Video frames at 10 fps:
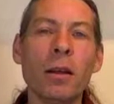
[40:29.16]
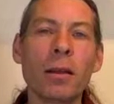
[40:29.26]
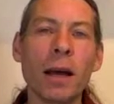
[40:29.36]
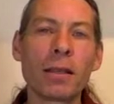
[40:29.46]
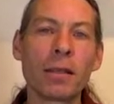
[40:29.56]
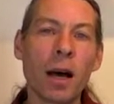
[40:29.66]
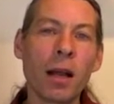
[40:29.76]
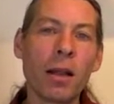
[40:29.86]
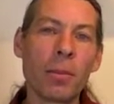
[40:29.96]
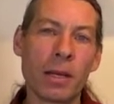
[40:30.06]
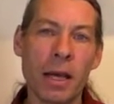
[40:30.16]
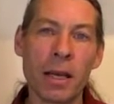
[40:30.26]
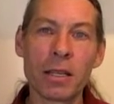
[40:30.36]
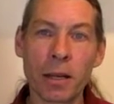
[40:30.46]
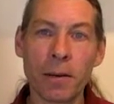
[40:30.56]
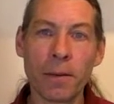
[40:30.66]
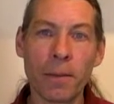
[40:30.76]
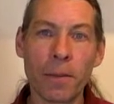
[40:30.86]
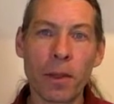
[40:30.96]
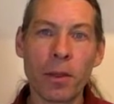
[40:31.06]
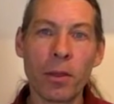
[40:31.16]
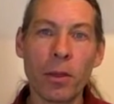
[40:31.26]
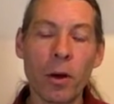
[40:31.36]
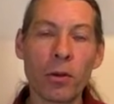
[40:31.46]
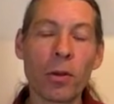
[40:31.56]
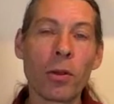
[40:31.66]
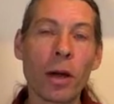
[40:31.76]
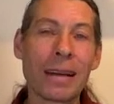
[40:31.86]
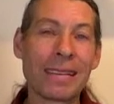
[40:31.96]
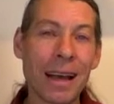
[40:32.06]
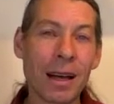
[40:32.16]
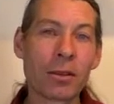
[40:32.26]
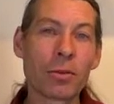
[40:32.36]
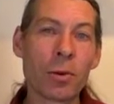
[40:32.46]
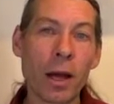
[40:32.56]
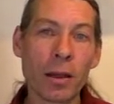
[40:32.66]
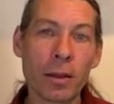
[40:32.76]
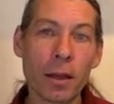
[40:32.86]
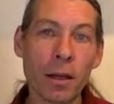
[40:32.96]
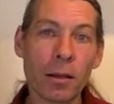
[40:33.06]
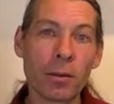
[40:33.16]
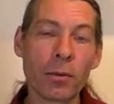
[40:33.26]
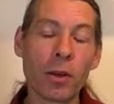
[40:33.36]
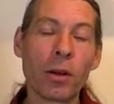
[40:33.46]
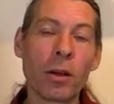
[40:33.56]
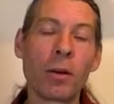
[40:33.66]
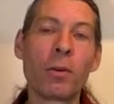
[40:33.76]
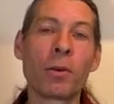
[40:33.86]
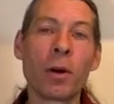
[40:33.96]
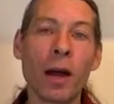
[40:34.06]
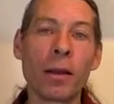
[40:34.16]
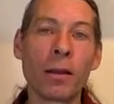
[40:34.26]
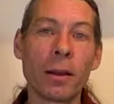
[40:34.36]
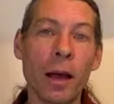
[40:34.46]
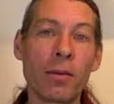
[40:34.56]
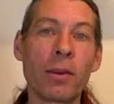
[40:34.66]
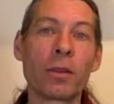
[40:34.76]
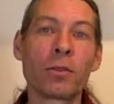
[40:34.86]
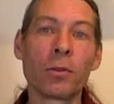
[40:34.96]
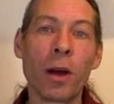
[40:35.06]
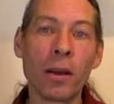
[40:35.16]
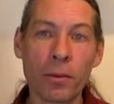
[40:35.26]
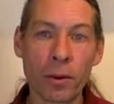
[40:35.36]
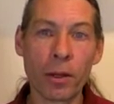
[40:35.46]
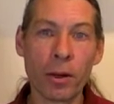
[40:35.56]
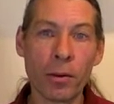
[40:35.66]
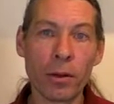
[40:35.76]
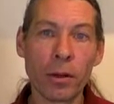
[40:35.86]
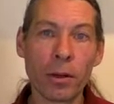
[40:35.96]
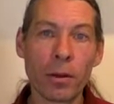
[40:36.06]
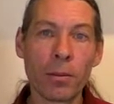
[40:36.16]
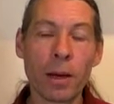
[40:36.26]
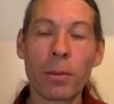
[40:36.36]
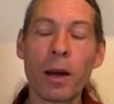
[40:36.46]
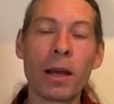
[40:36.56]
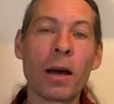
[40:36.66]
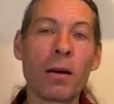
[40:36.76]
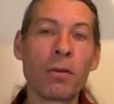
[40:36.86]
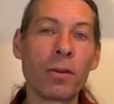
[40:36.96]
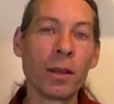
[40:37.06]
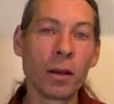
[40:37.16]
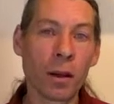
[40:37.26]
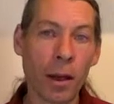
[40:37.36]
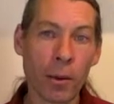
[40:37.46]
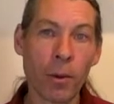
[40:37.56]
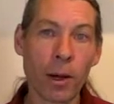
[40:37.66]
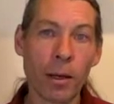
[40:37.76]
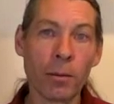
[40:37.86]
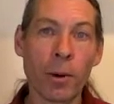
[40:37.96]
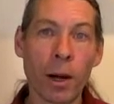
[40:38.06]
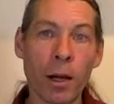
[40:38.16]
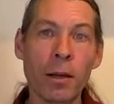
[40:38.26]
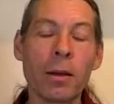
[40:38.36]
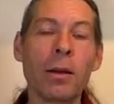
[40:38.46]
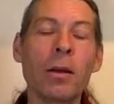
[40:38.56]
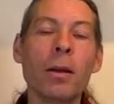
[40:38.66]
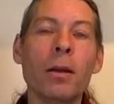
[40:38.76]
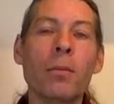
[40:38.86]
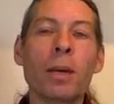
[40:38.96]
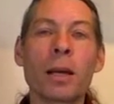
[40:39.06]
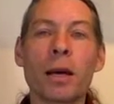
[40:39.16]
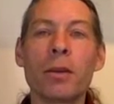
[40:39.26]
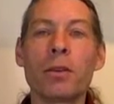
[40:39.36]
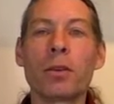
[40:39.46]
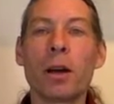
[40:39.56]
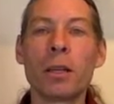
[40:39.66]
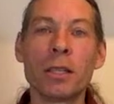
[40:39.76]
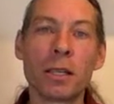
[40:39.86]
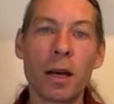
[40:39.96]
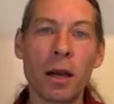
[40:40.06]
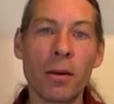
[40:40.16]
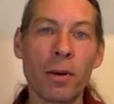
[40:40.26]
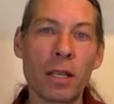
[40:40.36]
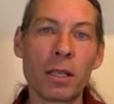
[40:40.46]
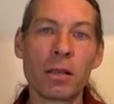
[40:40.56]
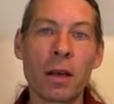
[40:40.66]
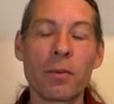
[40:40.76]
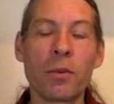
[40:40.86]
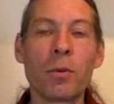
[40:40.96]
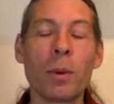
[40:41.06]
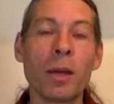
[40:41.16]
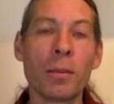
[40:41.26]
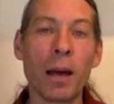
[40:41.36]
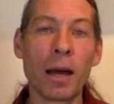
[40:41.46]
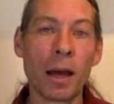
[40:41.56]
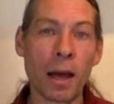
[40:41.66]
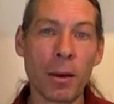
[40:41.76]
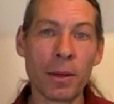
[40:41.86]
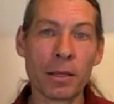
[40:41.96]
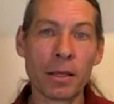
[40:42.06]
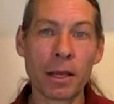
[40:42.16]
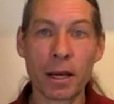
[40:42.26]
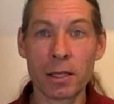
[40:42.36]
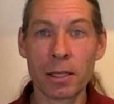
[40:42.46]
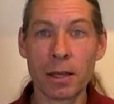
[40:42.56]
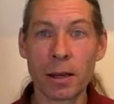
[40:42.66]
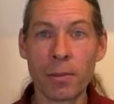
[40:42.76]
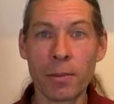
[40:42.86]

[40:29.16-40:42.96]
That's not a limitation. Those are the exact right things for you to live the right life that's right for you. But it might not feel that way. Why? Because your Lajjitaadi Avashtas have too many bad habits attached to them.